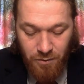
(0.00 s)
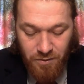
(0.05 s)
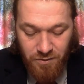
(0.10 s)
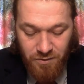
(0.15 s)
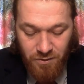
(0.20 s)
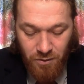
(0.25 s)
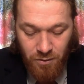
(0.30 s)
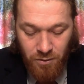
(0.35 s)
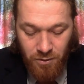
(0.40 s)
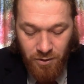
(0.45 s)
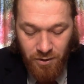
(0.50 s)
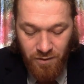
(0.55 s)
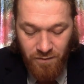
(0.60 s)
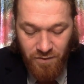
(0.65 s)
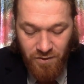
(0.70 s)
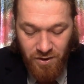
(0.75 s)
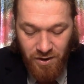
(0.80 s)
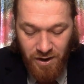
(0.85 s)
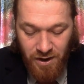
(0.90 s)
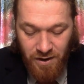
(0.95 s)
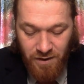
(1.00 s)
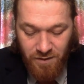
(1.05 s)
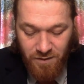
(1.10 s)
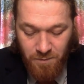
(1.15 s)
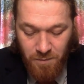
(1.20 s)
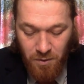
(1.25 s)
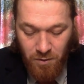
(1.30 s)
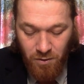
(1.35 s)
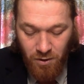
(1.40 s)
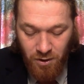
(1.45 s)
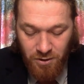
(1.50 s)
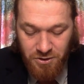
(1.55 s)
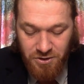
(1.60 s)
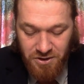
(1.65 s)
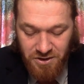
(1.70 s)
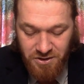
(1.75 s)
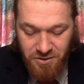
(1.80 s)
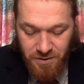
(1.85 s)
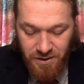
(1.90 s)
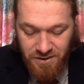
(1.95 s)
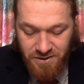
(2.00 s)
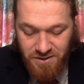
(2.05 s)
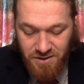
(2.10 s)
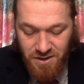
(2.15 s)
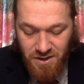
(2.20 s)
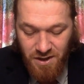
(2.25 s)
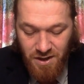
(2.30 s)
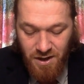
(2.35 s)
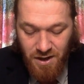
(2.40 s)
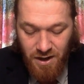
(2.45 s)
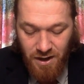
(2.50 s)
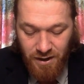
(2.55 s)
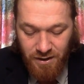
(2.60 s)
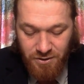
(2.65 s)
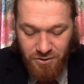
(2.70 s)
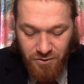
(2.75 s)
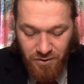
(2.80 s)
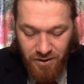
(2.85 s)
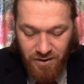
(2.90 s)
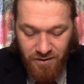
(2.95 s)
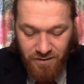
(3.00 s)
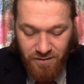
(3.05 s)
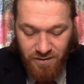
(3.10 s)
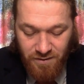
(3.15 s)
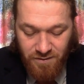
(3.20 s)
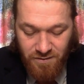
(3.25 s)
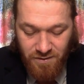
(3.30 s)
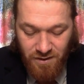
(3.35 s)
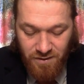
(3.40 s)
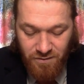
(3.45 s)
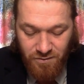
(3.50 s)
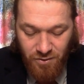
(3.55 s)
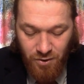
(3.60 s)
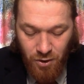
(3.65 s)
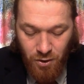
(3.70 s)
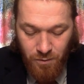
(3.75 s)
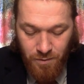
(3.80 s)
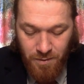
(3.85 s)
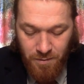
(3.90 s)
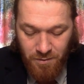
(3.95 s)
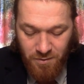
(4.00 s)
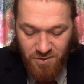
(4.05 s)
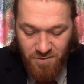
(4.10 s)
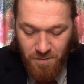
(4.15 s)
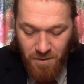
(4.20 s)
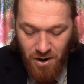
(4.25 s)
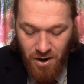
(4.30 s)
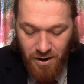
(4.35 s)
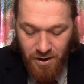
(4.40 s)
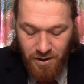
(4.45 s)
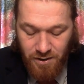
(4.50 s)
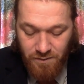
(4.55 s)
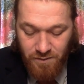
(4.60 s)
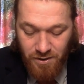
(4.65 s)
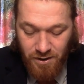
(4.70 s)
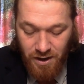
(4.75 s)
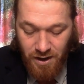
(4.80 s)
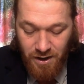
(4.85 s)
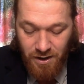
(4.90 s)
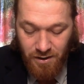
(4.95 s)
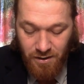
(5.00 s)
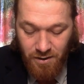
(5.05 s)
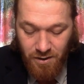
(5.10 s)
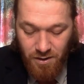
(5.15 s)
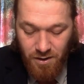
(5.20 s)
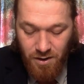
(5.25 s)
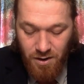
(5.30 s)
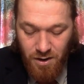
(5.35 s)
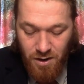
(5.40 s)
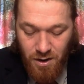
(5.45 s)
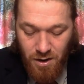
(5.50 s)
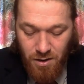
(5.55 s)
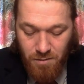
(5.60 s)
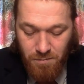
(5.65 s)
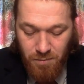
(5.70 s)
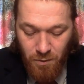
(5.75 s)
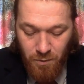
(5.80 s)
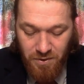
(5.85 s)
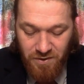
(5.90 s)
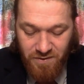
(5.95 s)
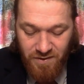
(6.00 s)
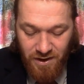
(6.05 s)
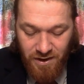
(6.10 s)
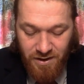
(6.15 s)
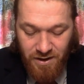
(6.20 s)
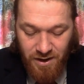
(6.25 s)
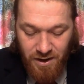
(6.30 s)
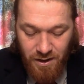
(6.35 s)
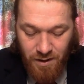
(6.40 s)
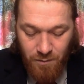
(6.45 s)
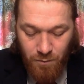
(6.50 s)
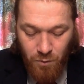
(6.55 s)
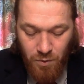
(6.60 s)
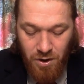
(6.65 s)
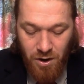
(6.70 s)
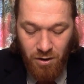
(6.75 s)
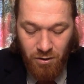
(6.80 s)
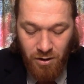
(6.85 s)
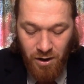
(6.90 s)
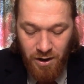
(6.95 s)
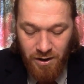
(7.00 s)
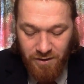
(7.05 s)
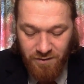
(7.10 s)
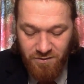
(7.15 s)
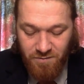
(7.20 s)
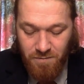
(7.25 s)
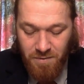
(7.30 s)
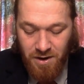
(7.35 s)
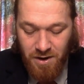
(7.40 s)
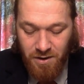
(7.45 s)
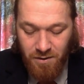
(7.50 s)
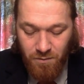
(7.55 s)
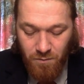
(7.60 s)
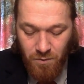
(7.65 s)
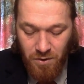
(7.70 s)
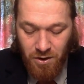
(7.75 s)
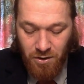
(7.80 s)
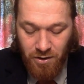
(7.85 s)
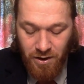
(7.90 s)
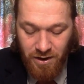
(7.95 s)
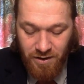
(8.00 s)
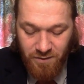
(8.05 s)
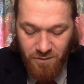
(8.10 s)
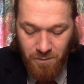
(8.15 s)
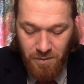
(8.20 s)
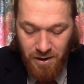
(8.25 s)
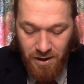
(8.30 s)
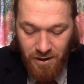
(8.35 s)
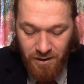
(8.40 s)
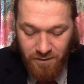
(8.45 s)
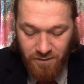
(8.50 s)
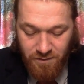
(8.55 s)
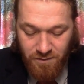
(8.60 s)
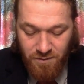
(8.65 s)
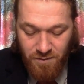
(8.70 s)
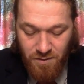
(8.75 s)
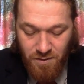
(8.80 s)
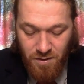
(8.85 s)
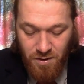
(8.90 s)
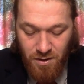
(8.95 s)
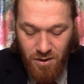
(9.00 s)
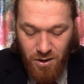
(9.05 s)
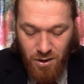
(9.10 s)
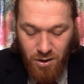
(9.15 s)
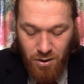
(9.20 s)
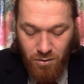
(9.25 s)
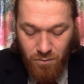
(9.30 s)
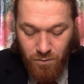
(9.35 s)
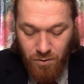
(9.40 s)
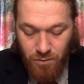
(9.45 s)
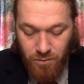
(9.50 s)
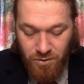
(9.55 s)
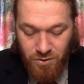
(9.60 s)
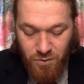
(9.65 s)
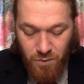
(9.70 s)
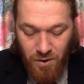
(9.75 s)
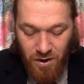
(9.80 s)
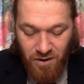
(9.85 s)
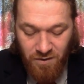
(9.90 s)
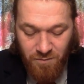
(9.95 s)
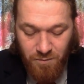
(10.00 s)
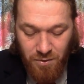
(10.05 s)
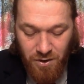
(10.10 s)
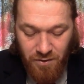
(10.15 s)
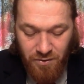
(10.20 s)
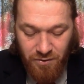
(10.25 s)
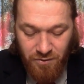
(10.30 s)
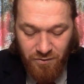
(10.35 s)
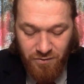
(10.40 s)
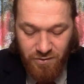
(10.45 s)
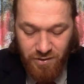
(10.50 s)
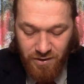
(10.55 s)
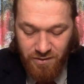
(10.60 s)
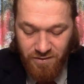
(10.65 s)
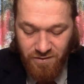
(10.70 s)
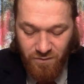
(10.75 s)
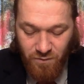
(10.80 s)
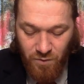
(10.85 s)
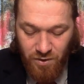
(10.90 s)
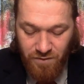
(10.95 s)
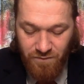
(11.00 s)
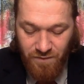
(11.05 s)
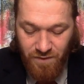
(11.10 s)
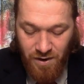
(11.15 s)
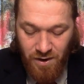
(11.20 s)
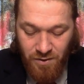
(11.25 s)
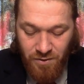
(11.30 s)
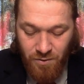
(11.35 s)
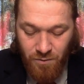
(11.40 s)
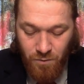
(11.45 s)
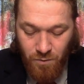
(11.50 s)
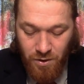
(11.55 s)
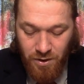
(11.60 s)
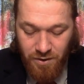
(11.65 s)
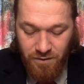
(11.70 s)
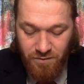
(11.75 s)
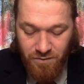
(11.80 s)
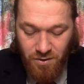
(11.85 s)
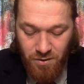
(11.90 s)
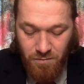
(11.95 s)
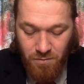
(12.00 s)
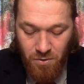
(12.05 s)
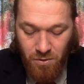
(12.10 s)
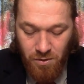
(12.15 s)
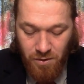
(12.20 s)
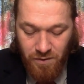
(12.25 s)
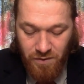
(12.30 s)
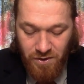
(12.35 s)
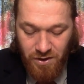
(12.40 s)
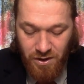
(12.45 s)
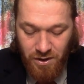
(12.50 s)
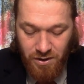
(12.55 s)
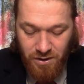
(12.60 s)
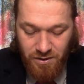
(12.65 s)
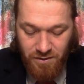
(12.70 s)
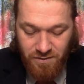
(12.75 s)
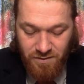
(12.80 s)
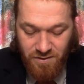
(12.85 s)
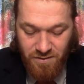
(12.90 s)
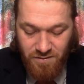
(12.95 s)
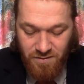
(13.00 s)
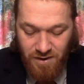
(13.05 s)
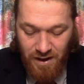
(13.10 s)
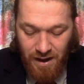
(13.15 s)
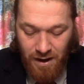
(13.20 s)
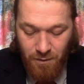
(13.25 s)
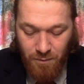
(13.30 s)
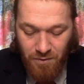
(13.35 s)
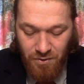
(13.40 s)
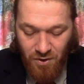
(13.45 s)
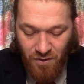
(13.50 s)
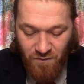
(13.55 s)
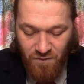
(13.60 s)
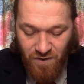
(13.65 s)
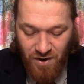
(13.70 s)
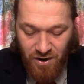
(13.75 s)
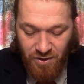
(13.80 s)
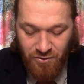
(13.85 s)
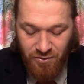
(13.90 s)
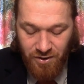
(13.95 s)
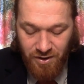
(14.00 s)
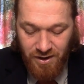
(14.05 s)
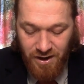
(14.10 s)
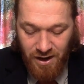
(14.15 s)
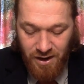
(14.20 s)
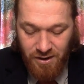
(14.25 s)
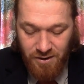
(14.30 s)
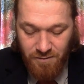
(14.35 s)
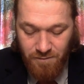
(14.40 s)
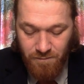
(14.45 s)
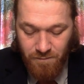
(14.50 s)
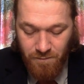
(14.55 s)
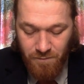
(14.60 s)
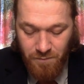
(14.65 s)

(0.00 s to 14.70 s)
who is lord over the land spoke harshly to us and treated us as though we were spying on the land. But we said to him, 'We are honest men, we are not spies. We were 12 brothers, sons of one father. One is no more, and the youngest is now with our father in Canaan.'